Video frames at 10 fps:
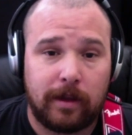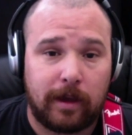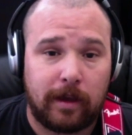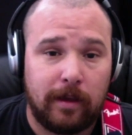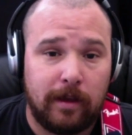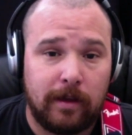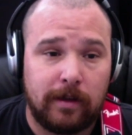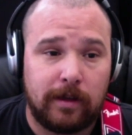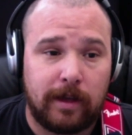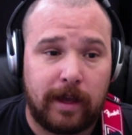Okay,
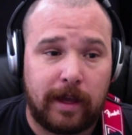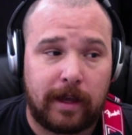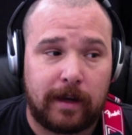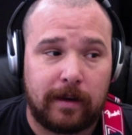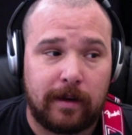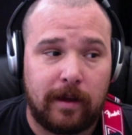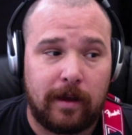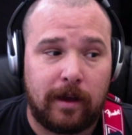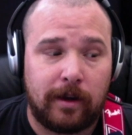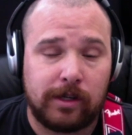and
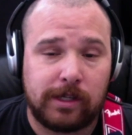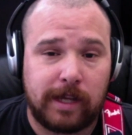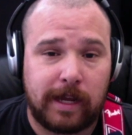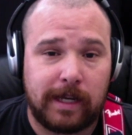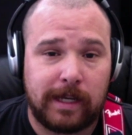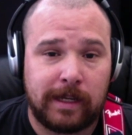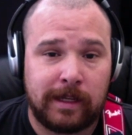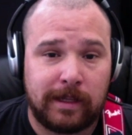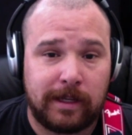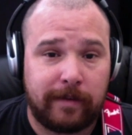
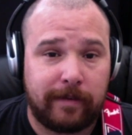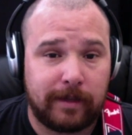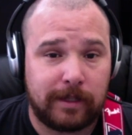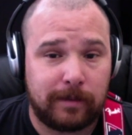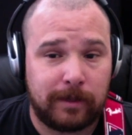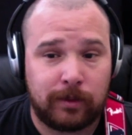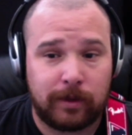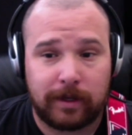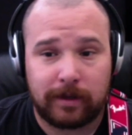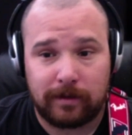understanding the difference
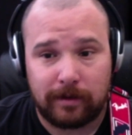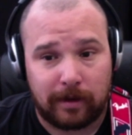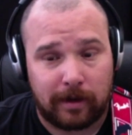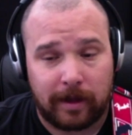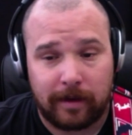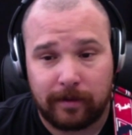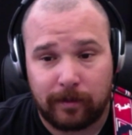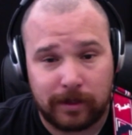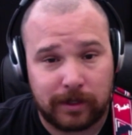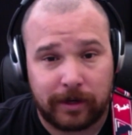between a lot of
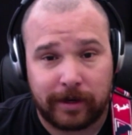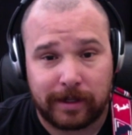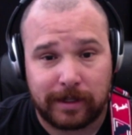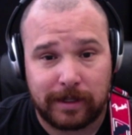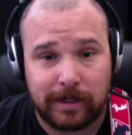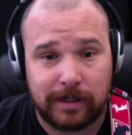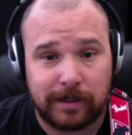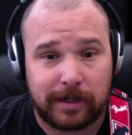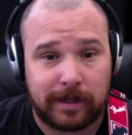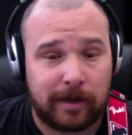the ones that you're going to see
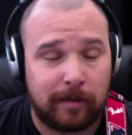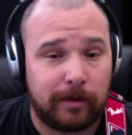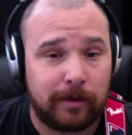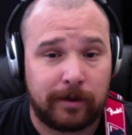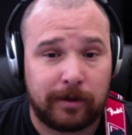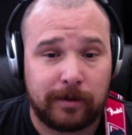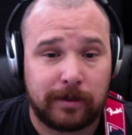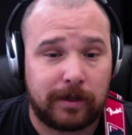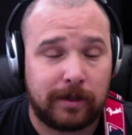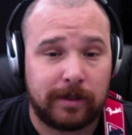is going to help you learn new
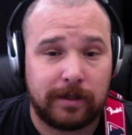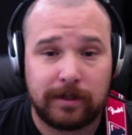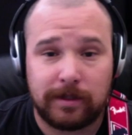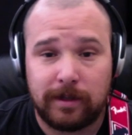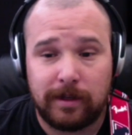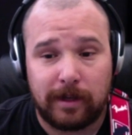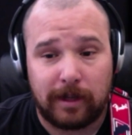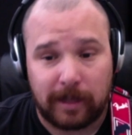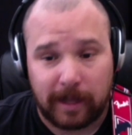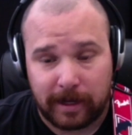songs
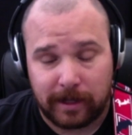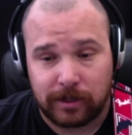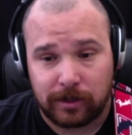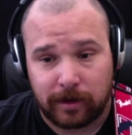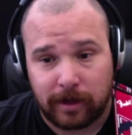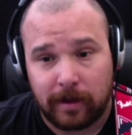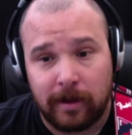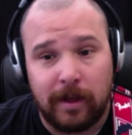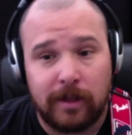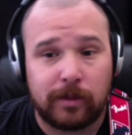a lot easier. Okay,
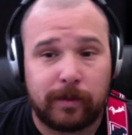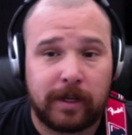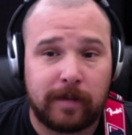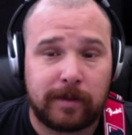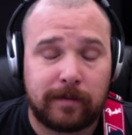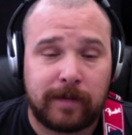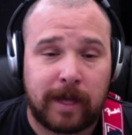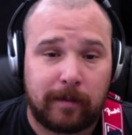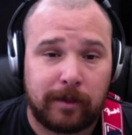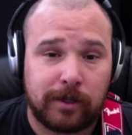so when it comes to
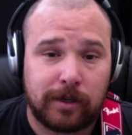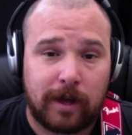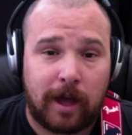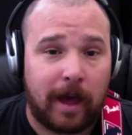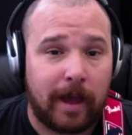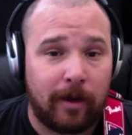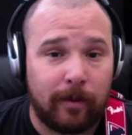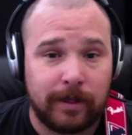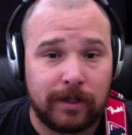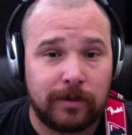tablature, I
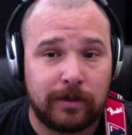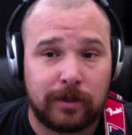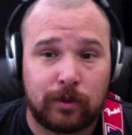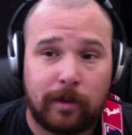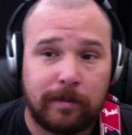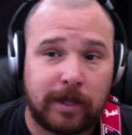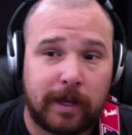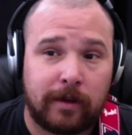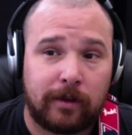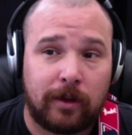always use this
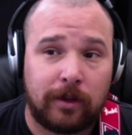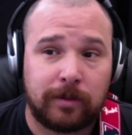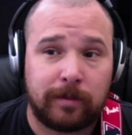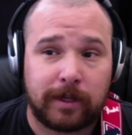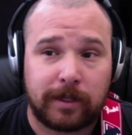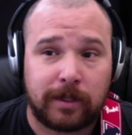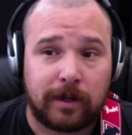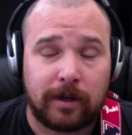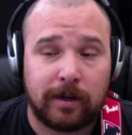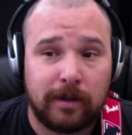website called
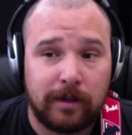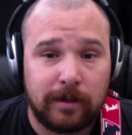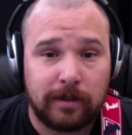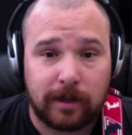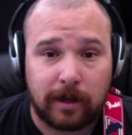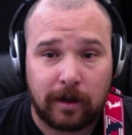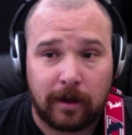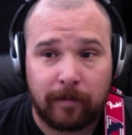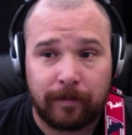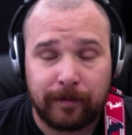
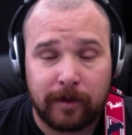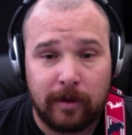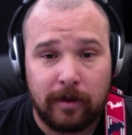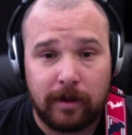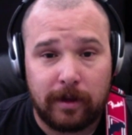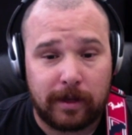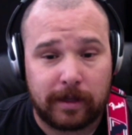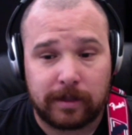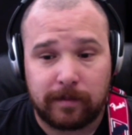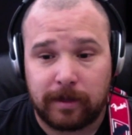ultimateguitar.com.
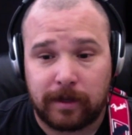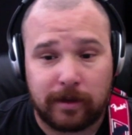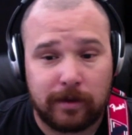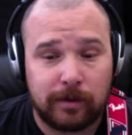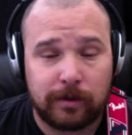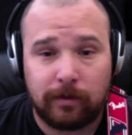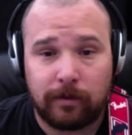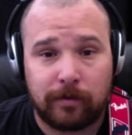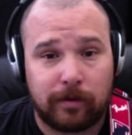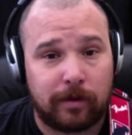It's been
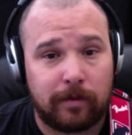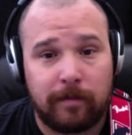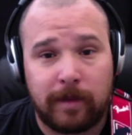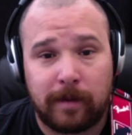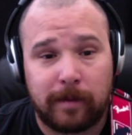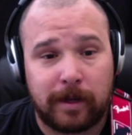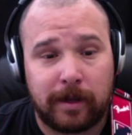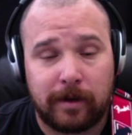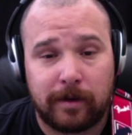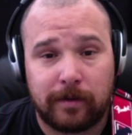useful for many, many
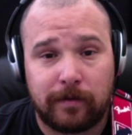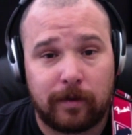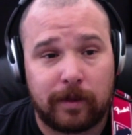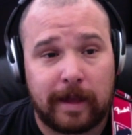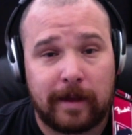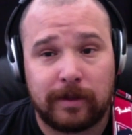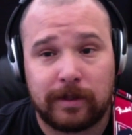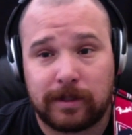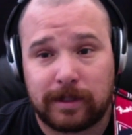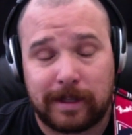years for
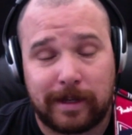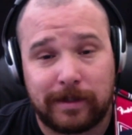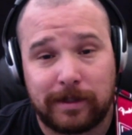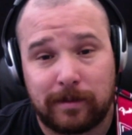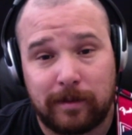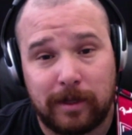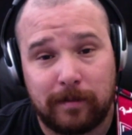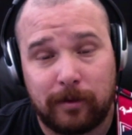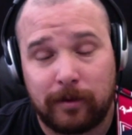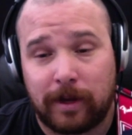thousands and thousands of
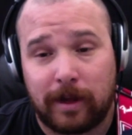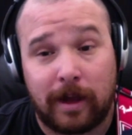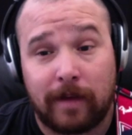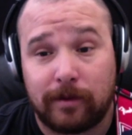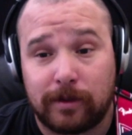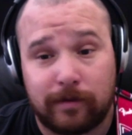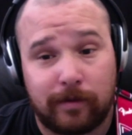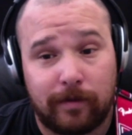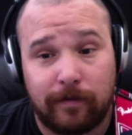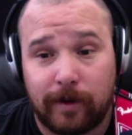people, and I've used it
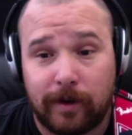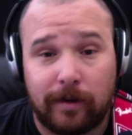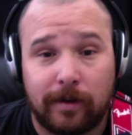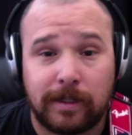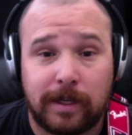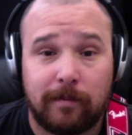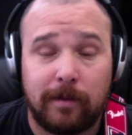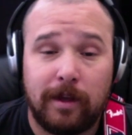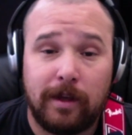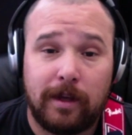for a very long time.